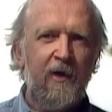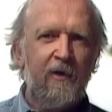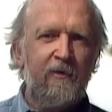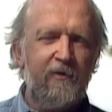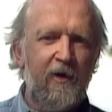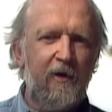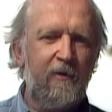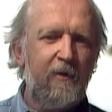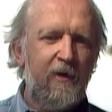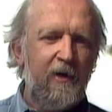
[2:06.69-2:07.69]

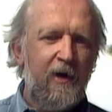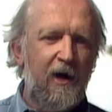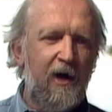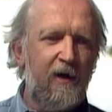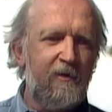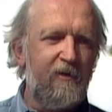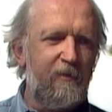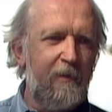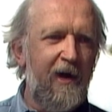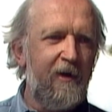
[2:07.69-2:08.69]
So,
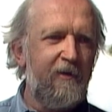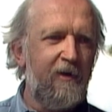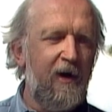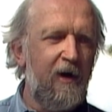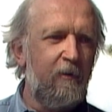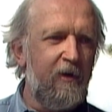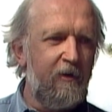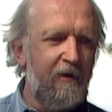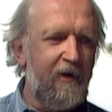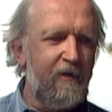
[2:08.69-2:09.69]
despite what the
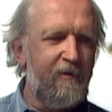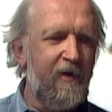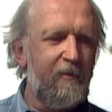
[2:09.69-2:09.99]
director of